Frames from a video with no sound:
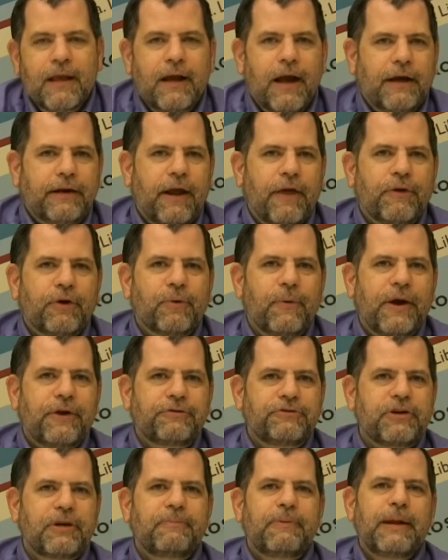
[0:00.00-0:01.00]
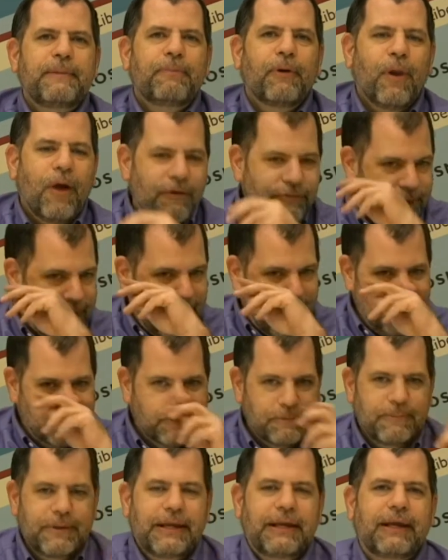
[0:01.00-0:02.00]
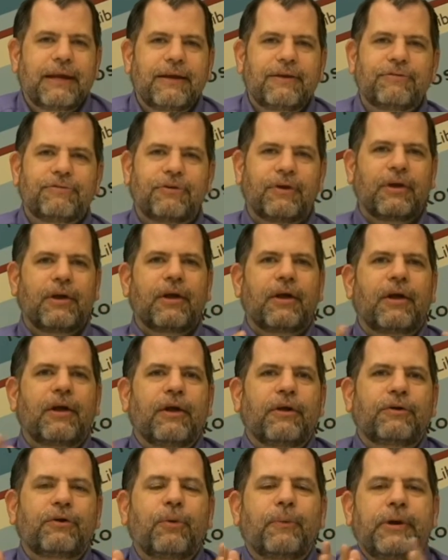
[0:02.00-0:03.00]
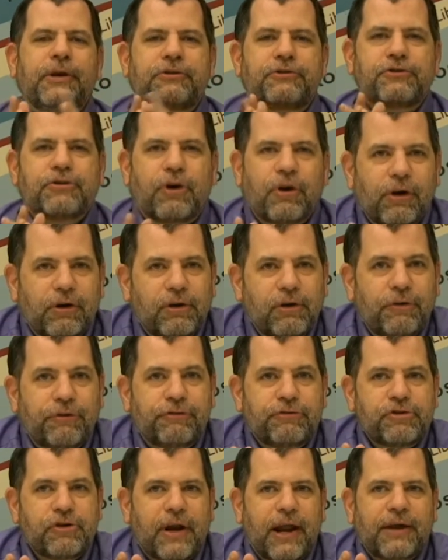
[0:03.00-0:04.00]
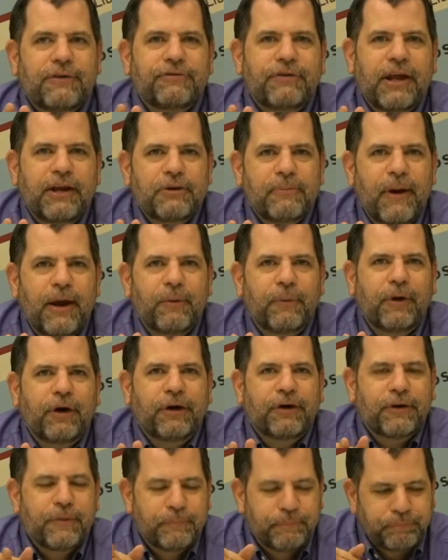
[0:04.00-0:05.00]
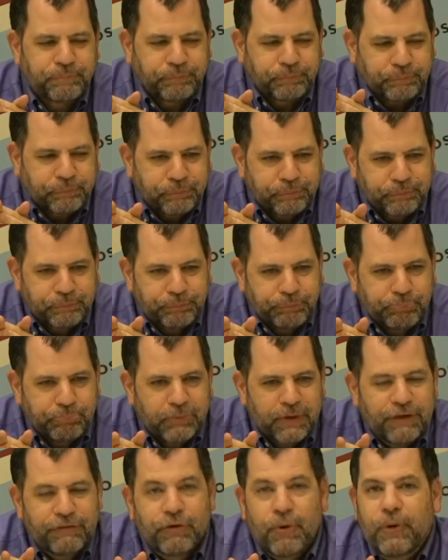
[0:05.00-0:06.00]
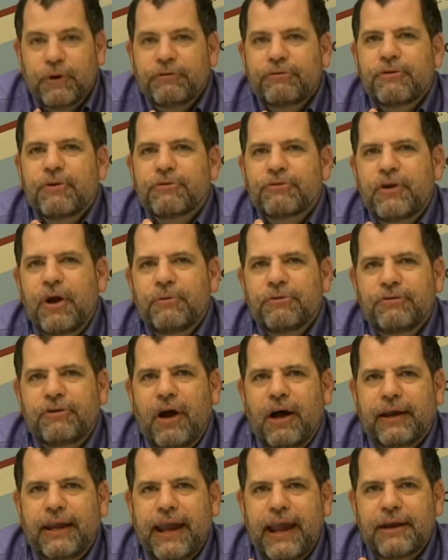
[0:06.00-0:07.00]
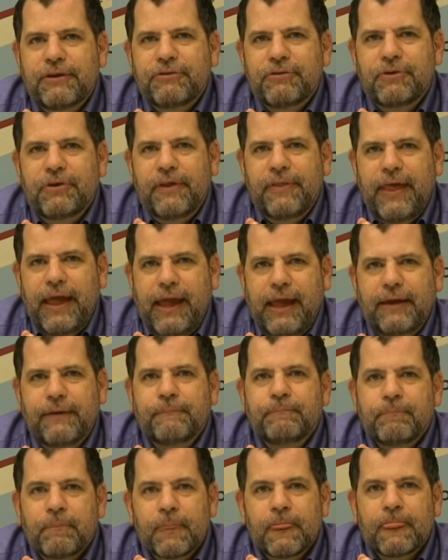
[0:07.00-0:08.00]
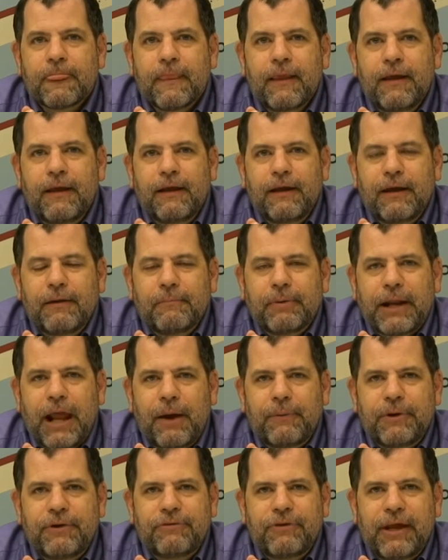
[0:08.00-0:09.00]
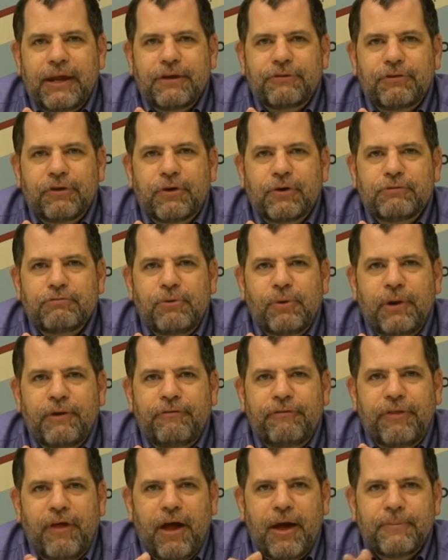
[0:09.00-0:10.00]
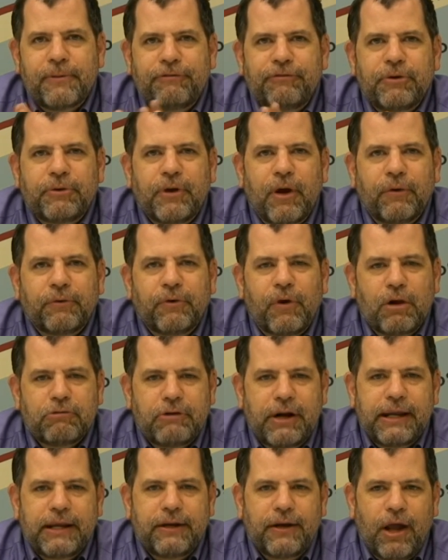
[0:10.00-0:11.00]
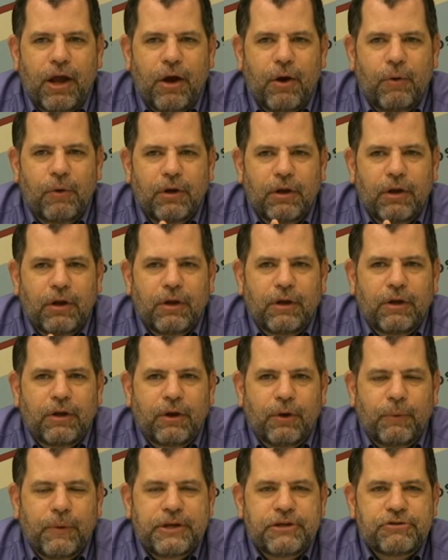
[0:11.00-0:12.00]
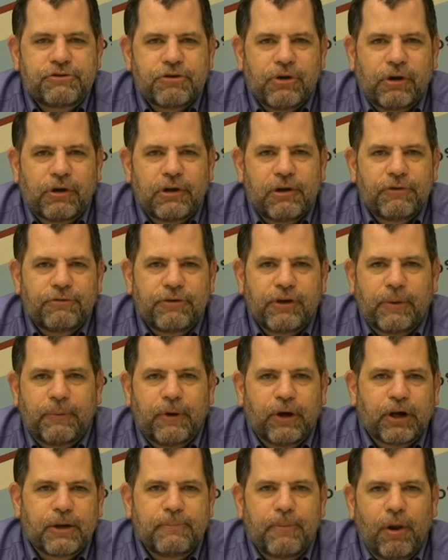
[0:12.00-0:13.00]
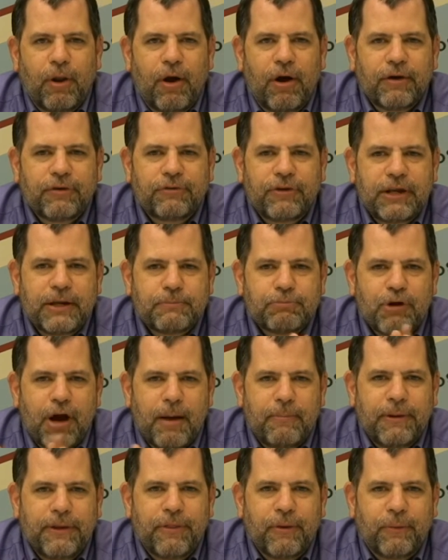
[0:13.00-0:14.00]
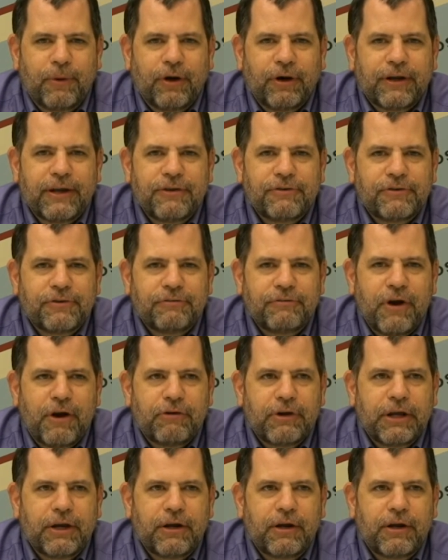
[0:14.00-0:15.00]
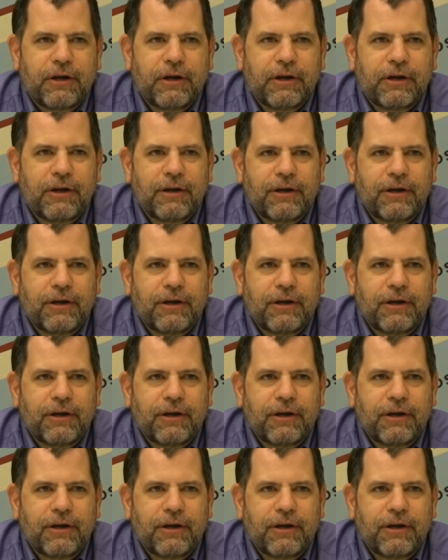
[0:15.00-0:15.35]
Another question people often ask me is, to which journals should I send my work? Of course, there's no stock answer to that. But I would say as a good rule of thumb, if you don't already know which journals your work belongs in, probably the work isn't very good.